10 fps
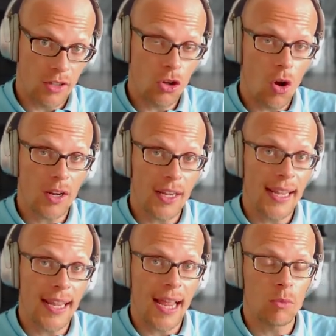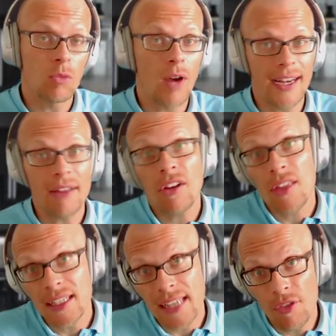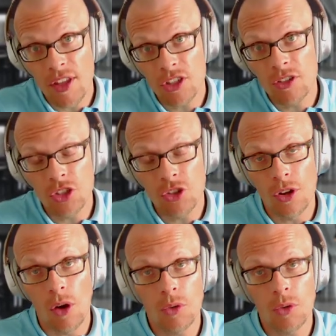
talking and we write everything down that you need to know,